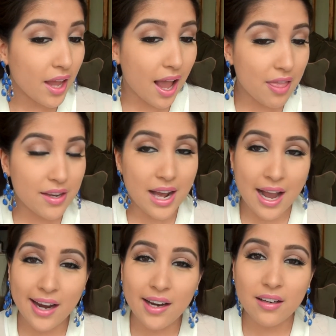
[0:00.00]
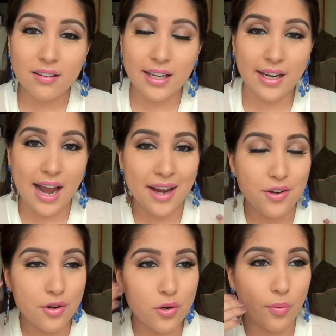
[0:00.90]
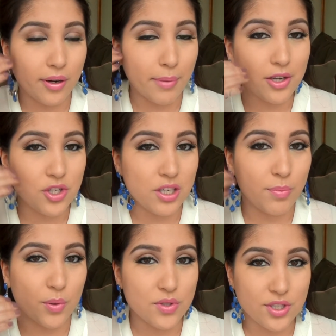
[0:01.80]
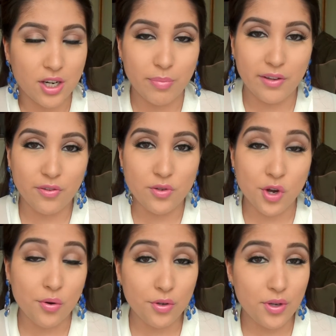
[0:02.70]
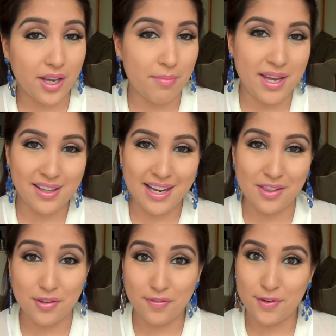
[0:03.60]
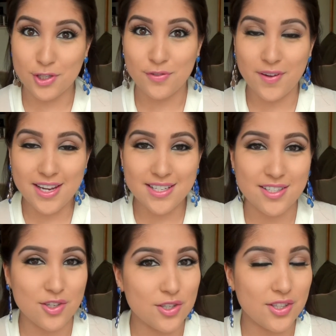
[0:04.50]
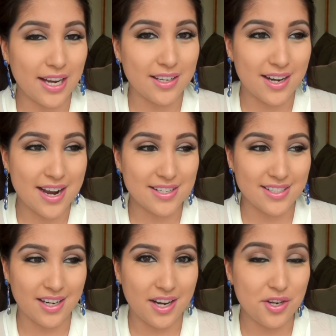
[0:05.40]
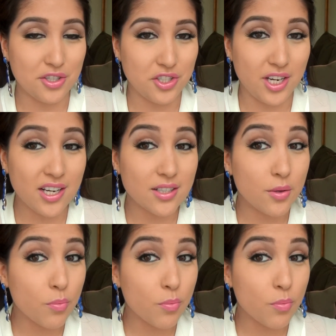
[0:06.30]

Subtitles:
And then I know where my cheekbones start, but if you don't know, you can make like the fish face, just like kind of suck in your cheeks.